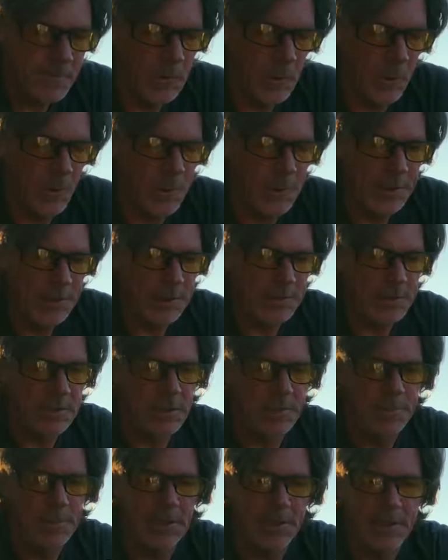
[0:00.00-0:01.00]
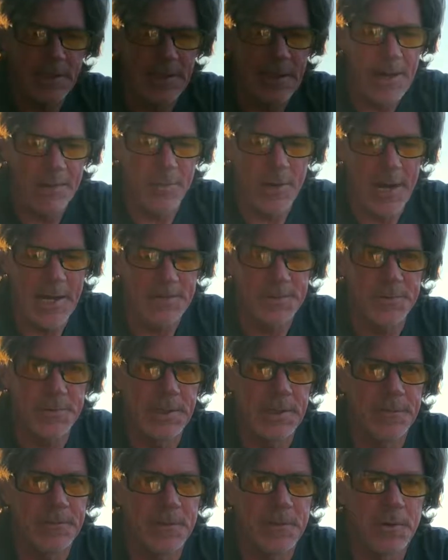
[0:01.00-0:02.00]
Or you can just clip it into that brass
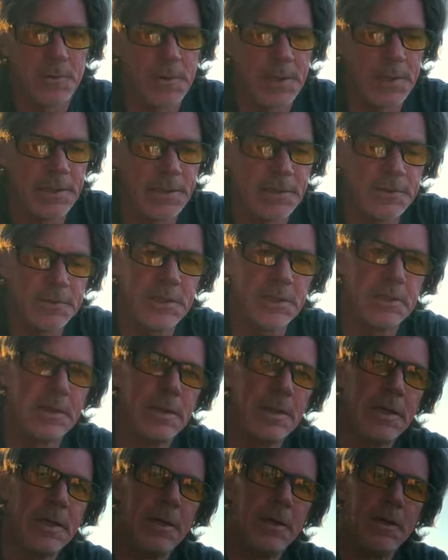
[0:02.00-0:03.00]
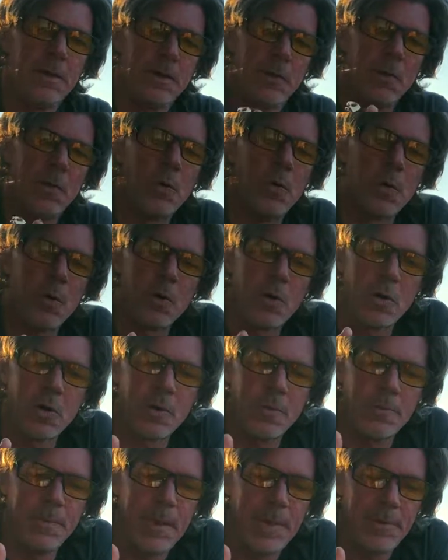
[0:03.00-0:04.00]
ring if you don't want to use it.
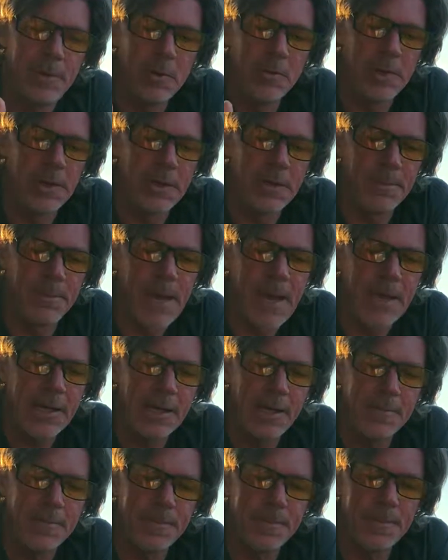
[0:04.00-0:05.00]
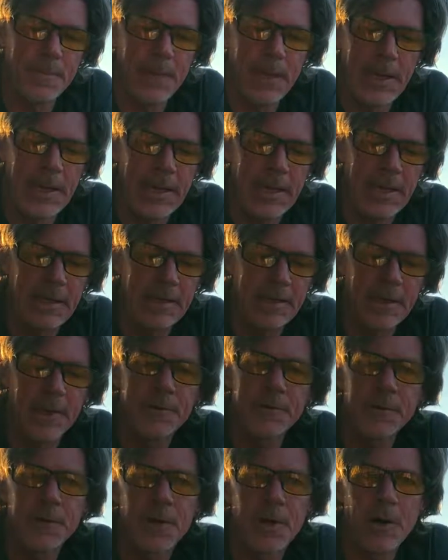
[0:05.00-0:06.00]
Or maybe you want to back up
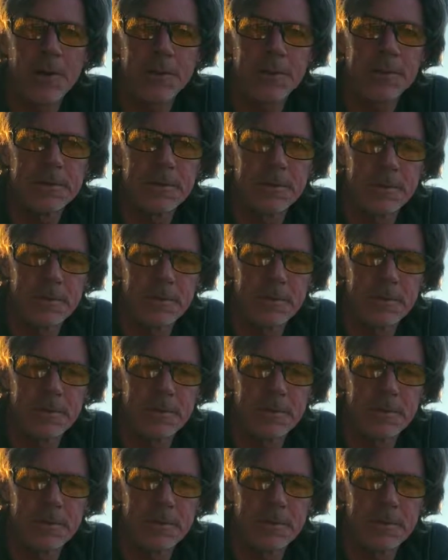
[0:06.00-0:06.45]
another collar.